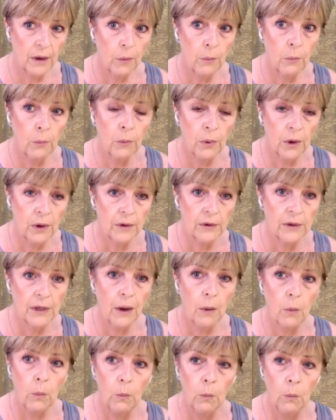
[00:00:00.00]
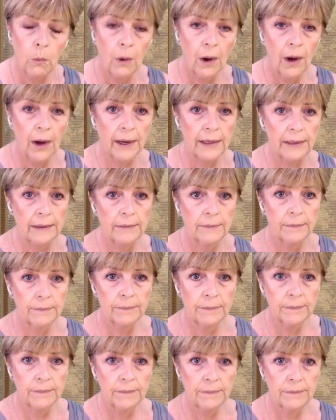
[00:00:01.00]
Work, why?
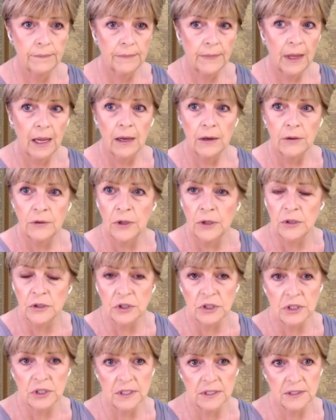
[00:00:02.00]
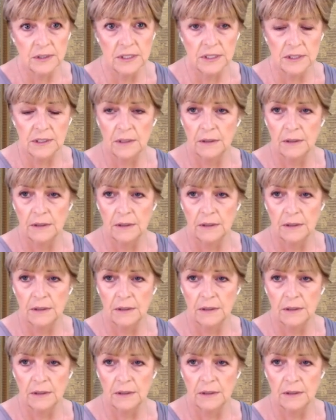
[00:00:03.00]
Not just,